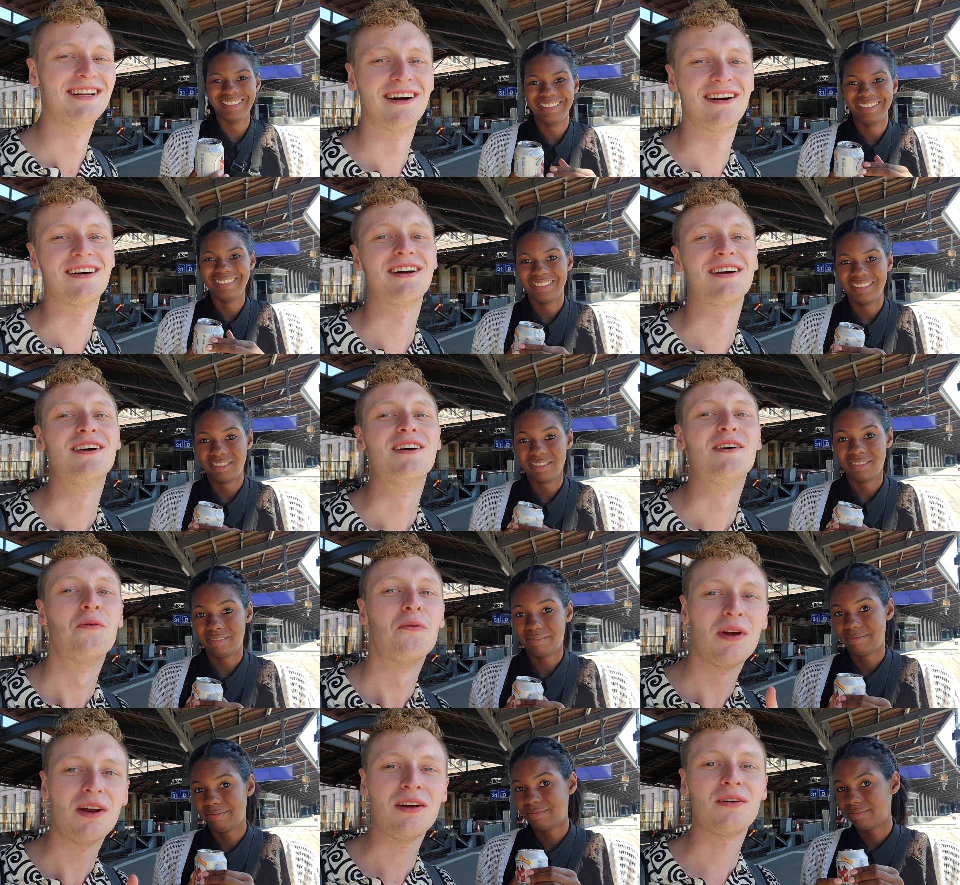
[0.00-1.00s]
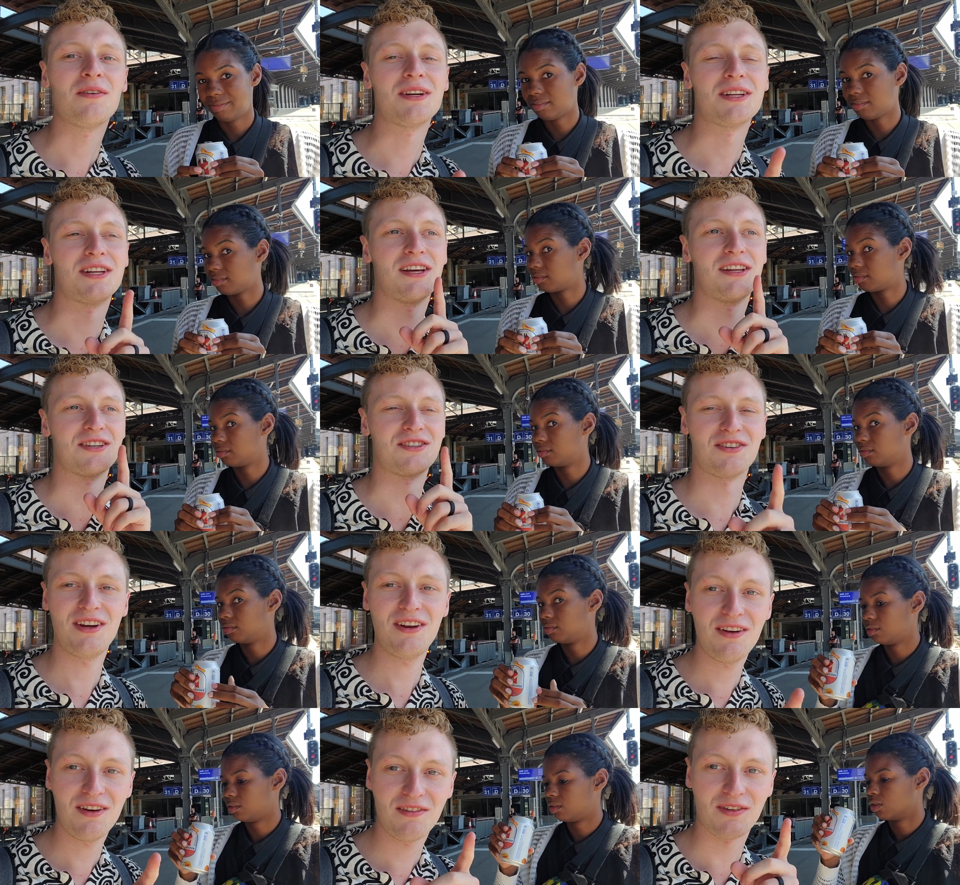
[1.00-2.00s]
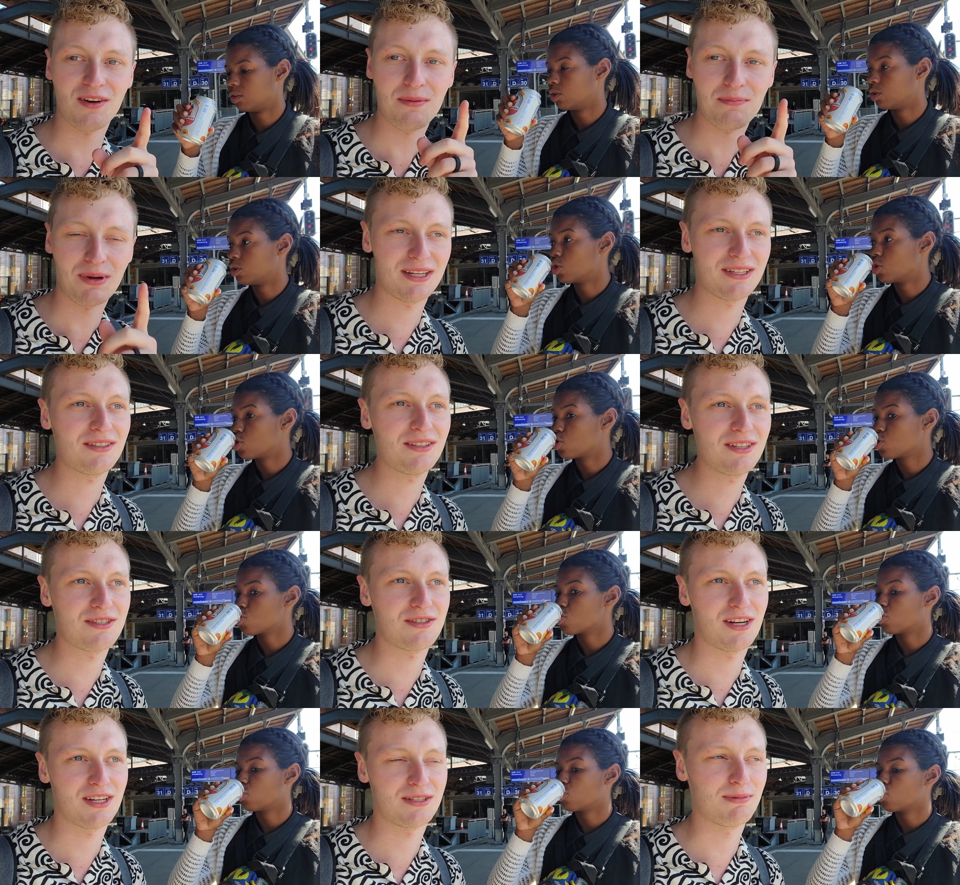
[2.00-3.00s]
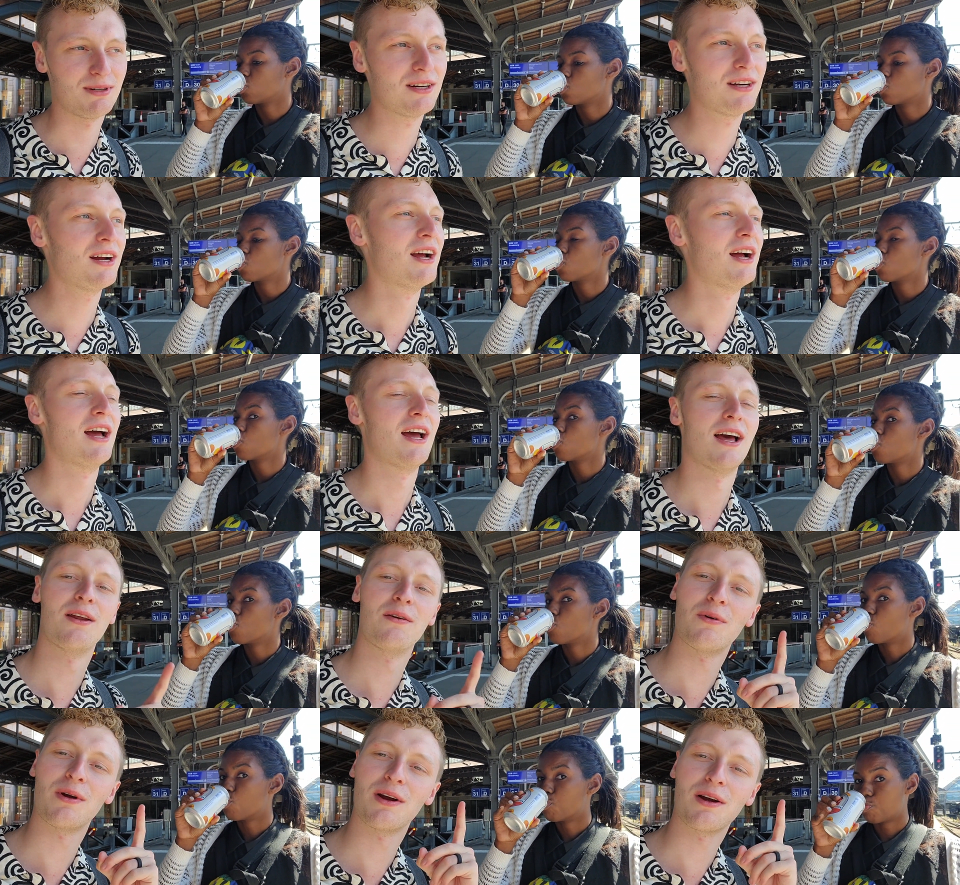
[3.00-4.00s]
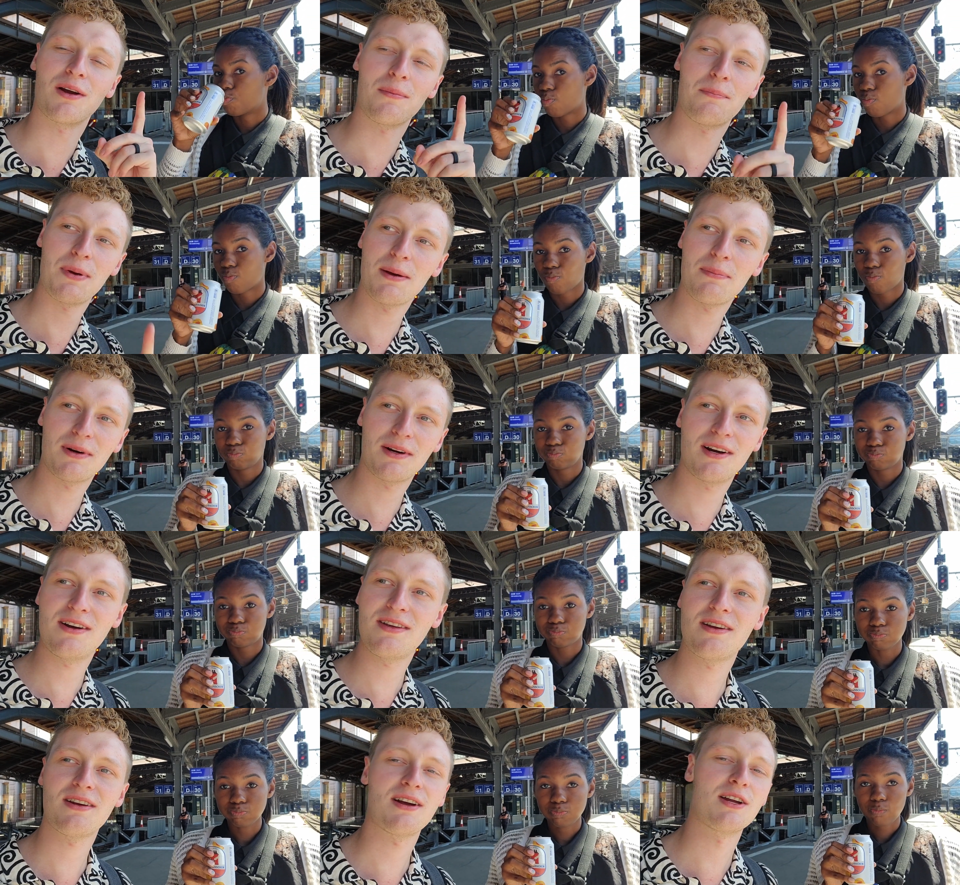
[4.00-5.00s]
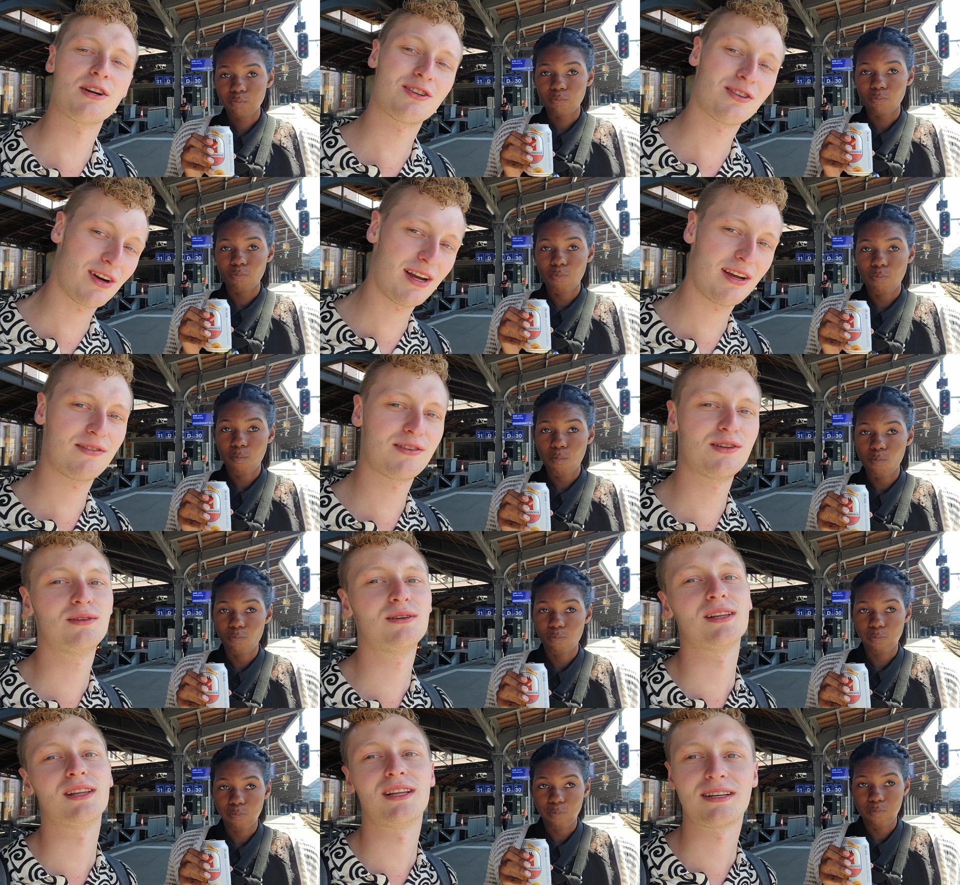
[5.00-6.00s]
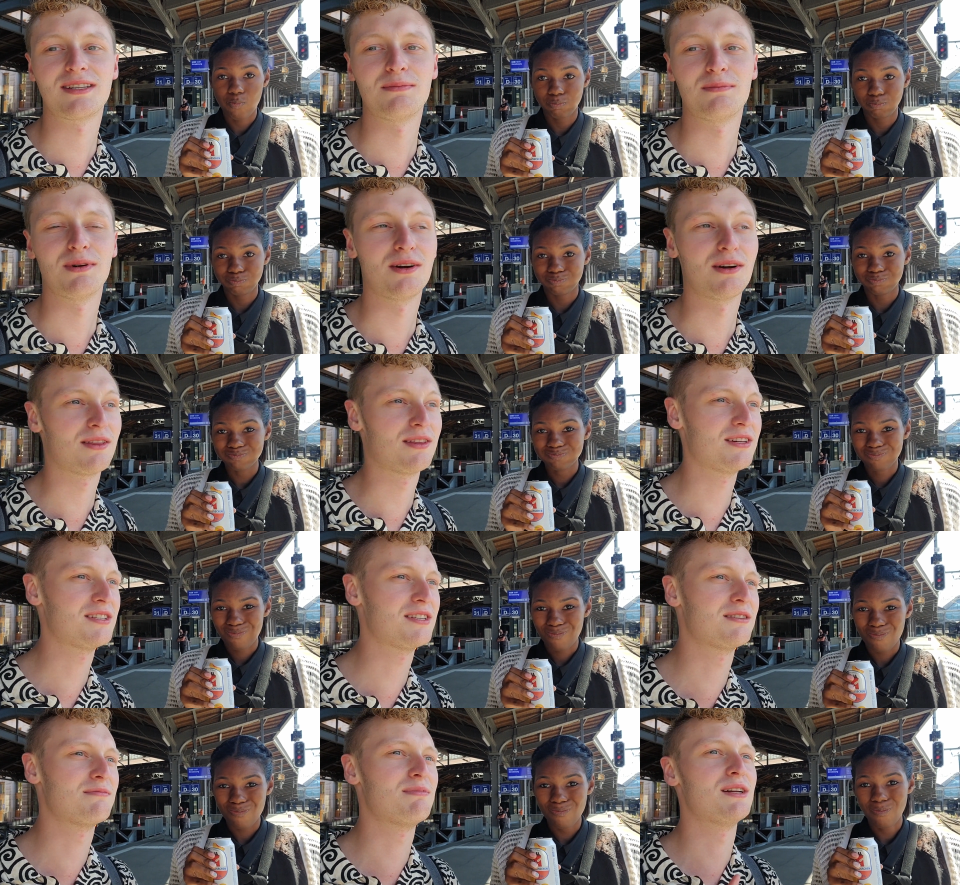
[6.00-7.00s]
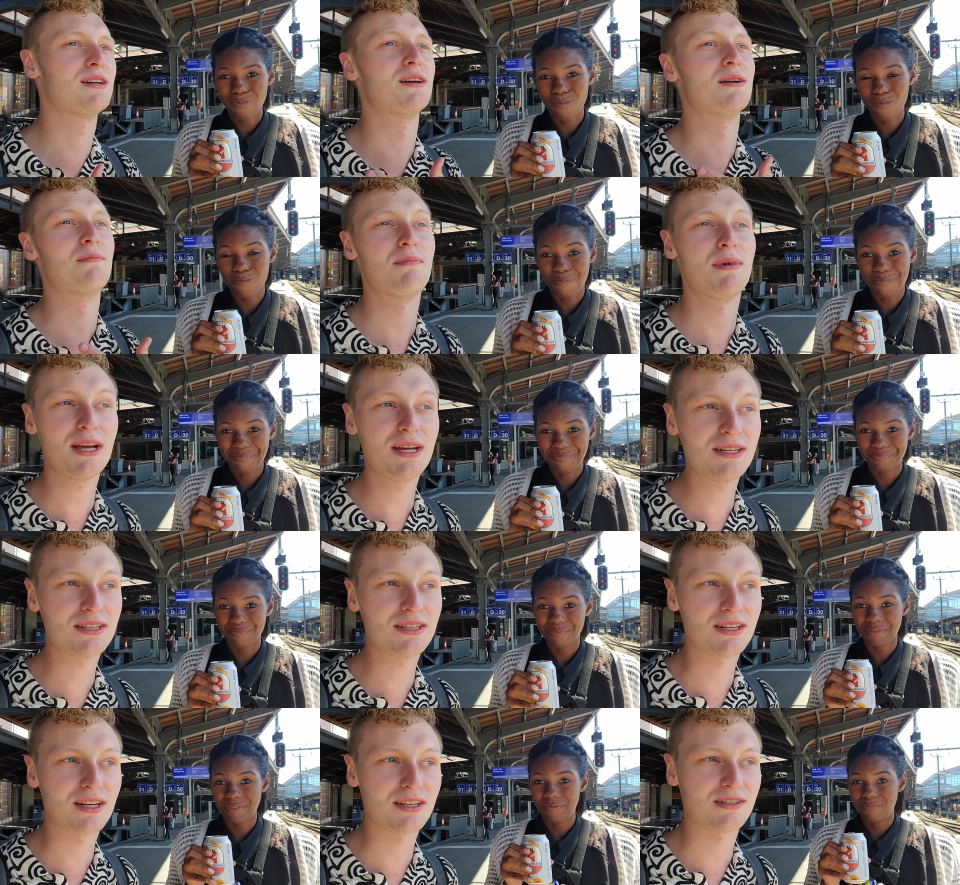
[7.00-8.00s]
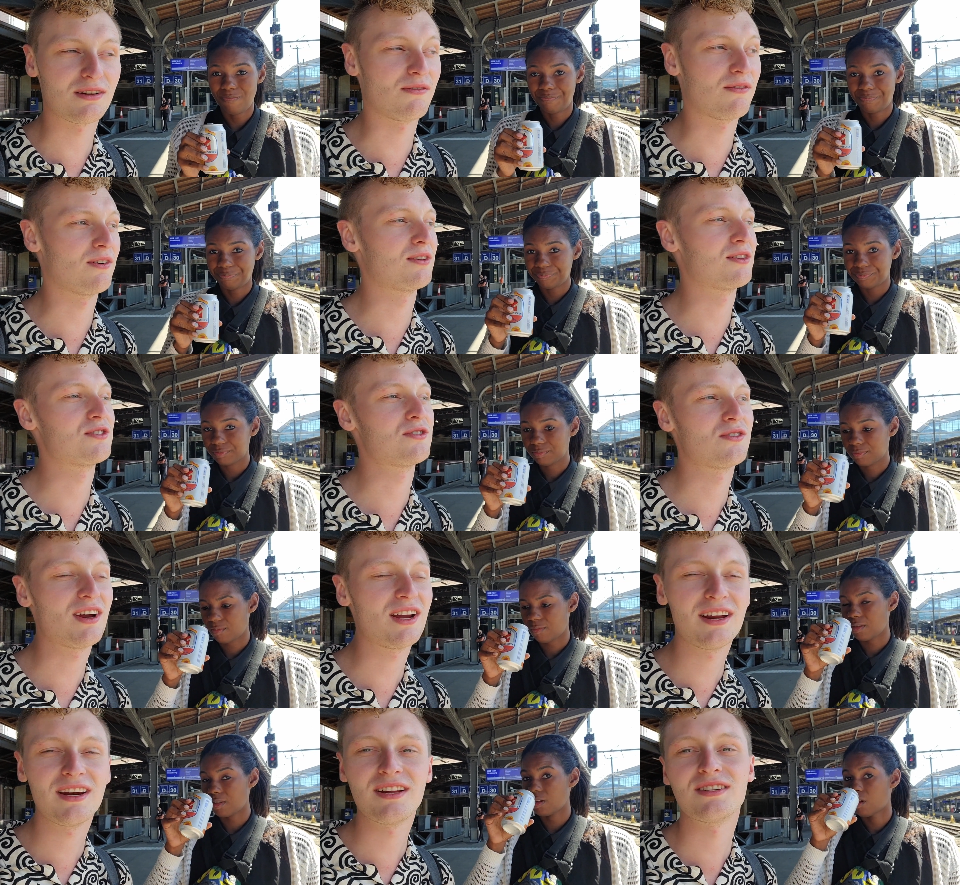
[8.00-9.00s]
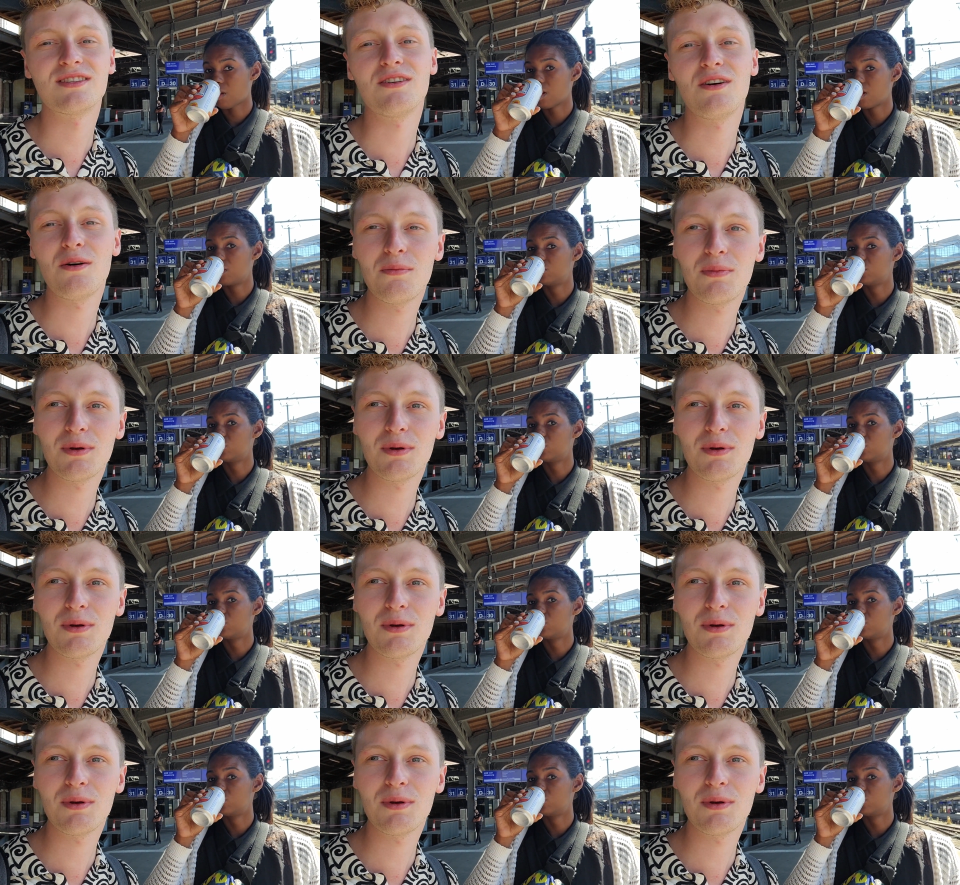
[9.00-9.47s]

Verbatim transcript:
Speaker 1: All right, we are going to take the train from Basel to Strasbourg and we're gonna pick up our car there and drive to Luxembourg. This has been an amazing day so far. The train is so